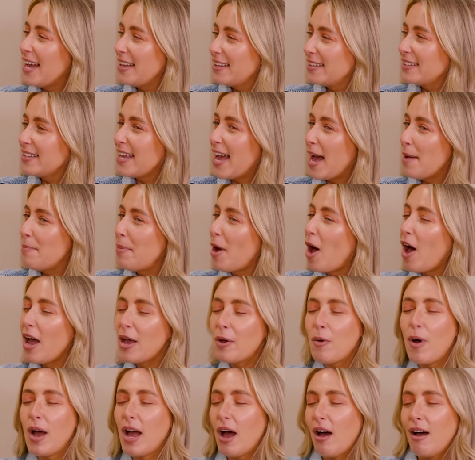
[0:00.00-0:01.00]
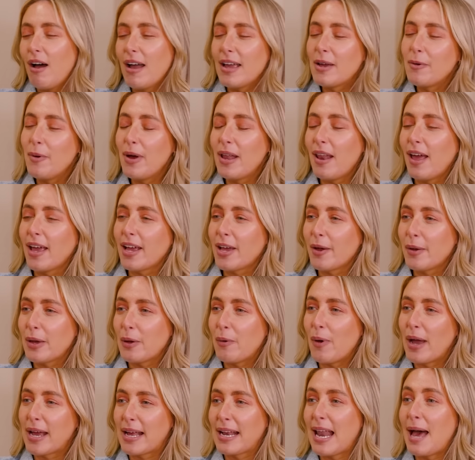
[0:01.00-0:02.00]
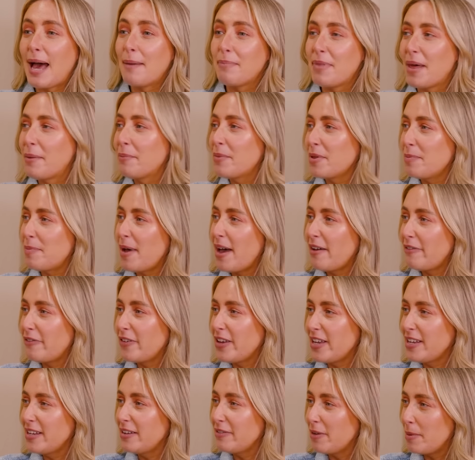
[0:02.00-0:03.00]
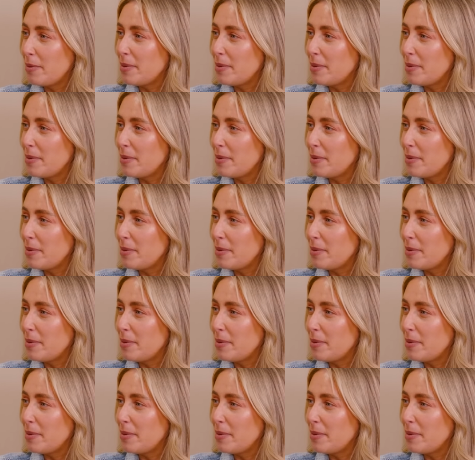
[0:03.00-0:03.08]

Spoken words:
Yeah. But I quite like going quite glam then with bare feet if I'm